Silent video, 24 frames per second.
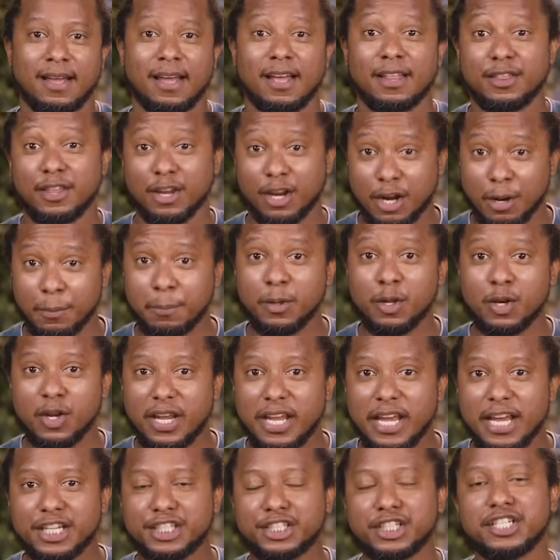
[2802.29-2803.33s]
The
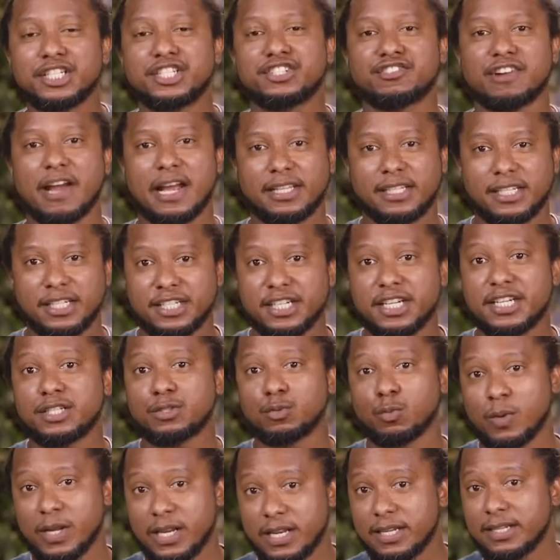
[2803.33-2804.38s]
communication strategies
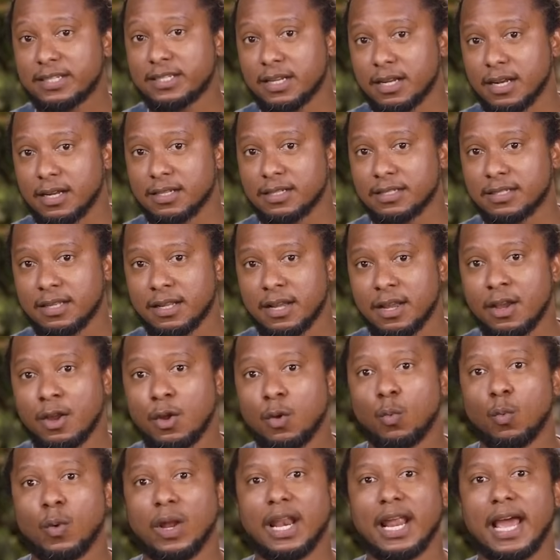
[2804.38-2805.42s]
we discussed
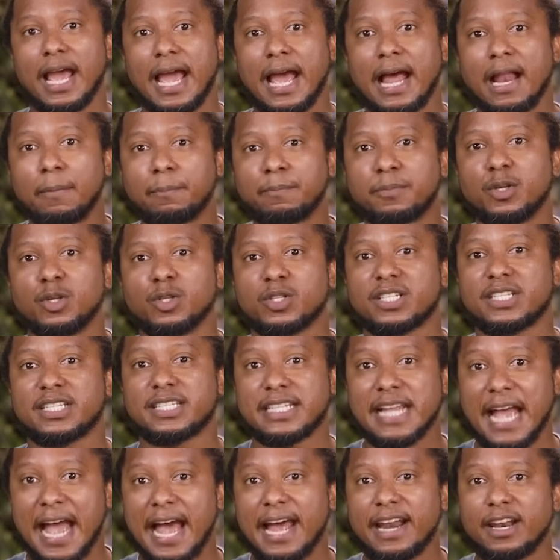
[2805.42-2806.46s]
will help you
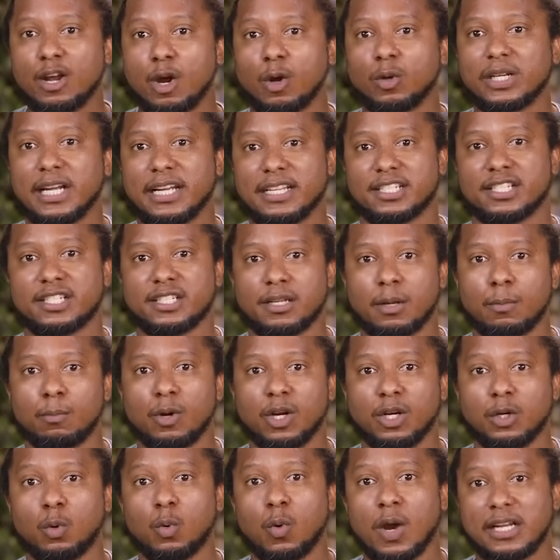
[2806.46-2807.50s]
stand out as
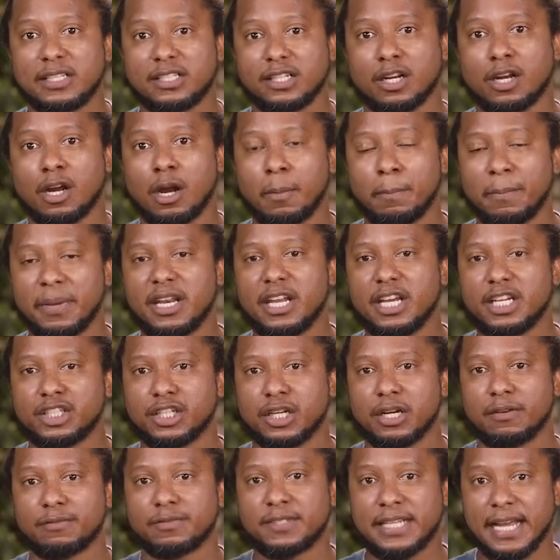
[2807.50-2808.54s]
someone who has a
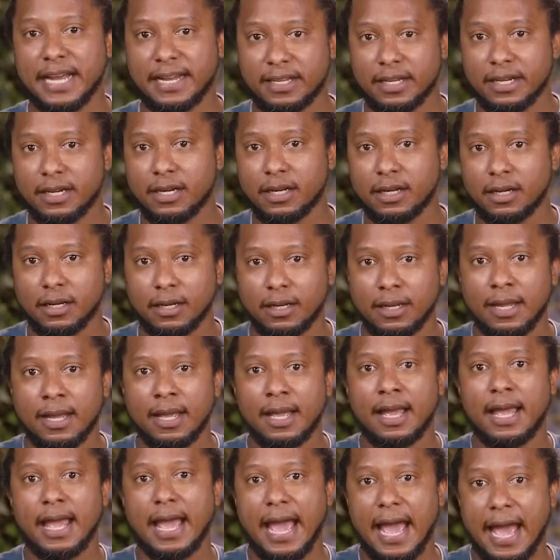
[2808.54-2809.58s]
combination of technical
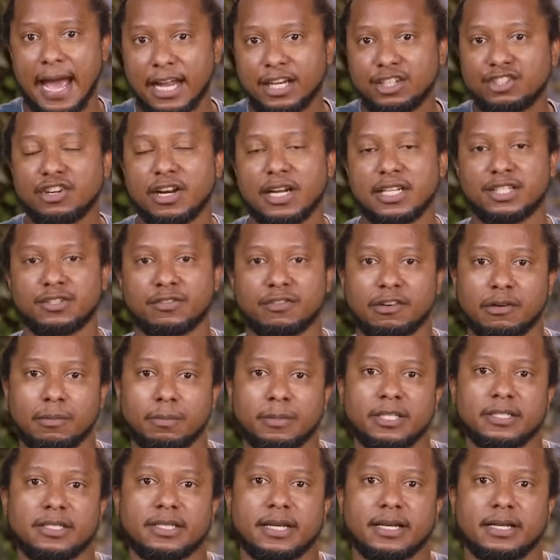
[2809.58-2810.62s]
and
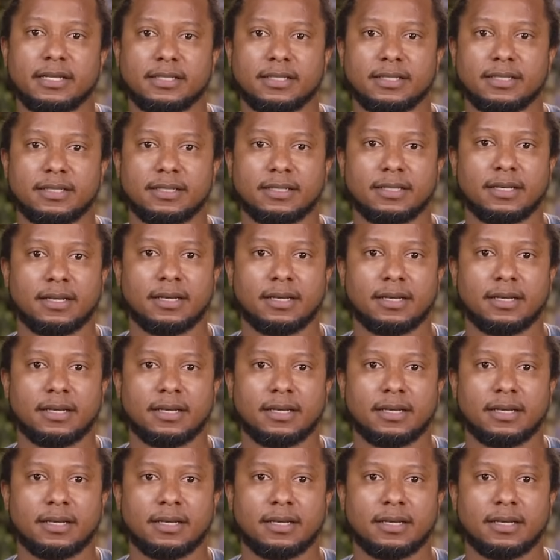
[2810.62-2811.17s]
transferable skills.